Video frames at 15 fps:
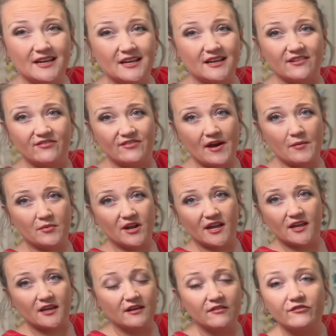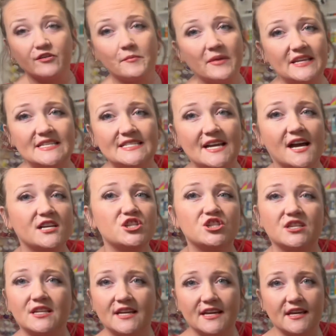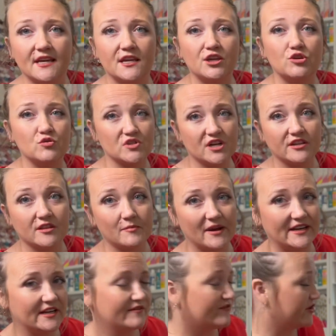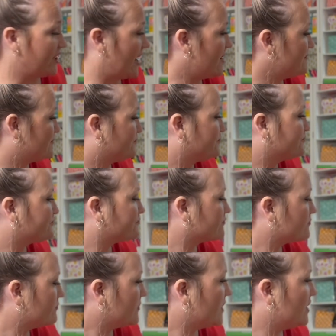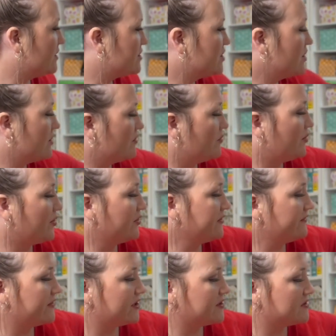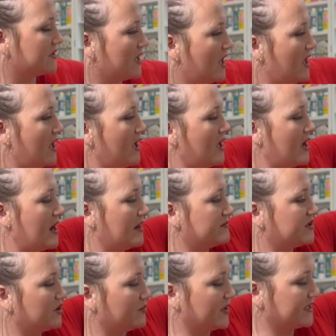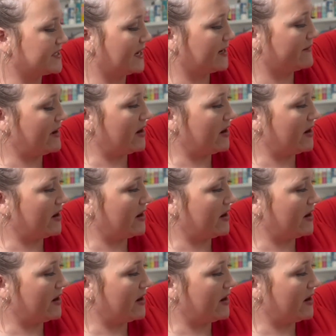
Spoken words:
fabric from my stash that I used on the binding for that. So both of those I'm super excited about.